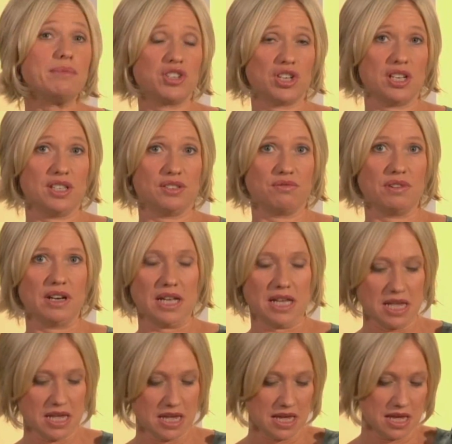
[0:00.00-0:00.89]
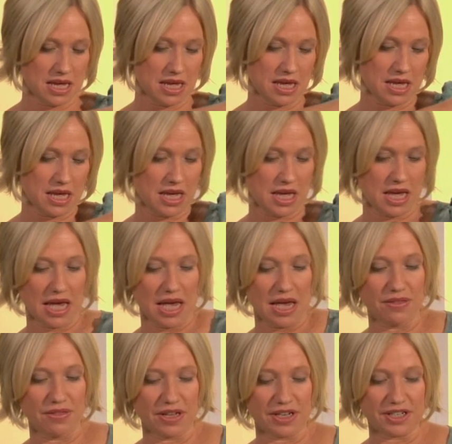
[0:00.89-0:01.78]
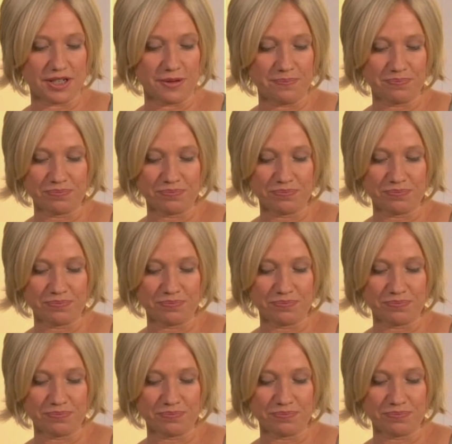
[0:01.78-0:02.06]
cheese, really, in that